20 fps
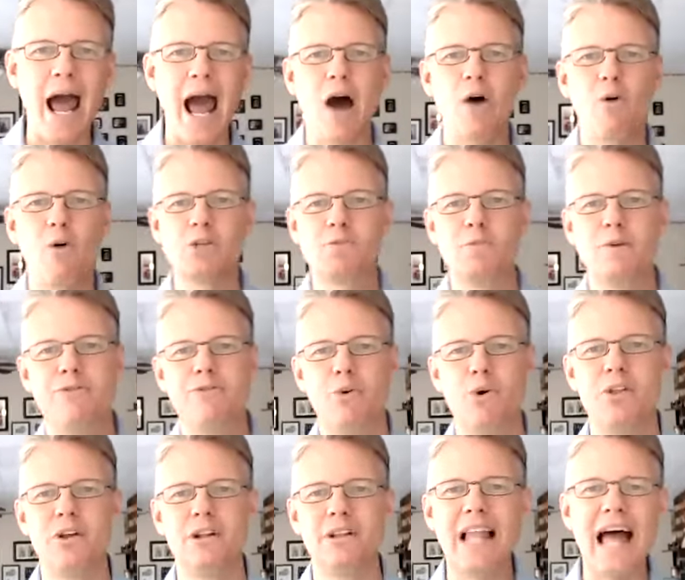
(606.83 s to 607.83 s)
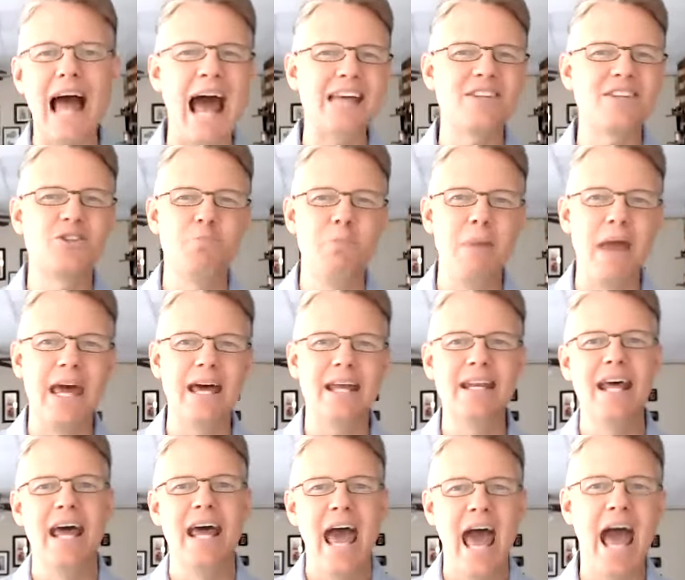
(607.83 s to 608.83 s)
hours before the last
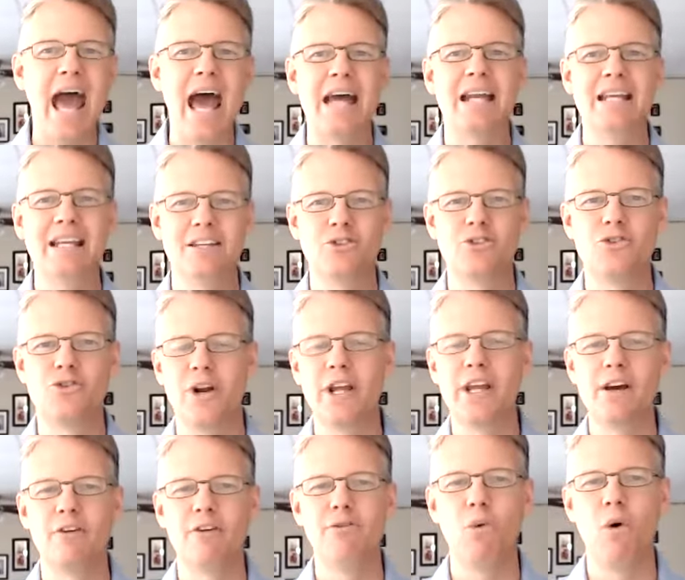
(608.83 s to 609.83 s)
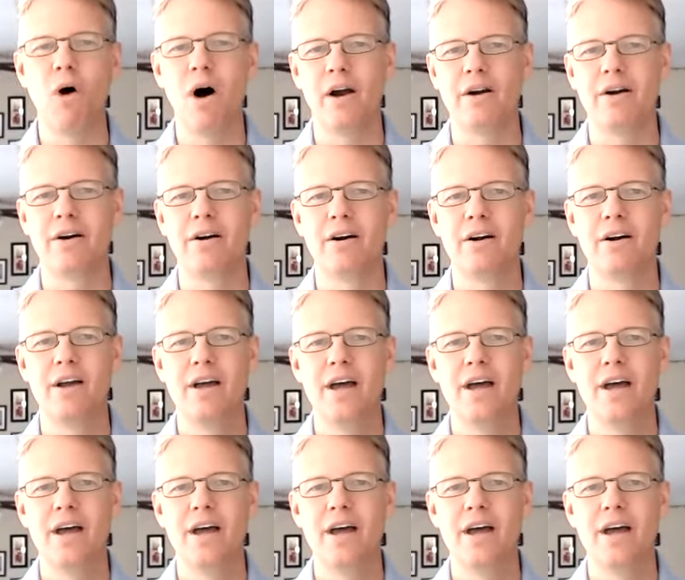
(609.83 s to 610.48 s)
man had his drink of water.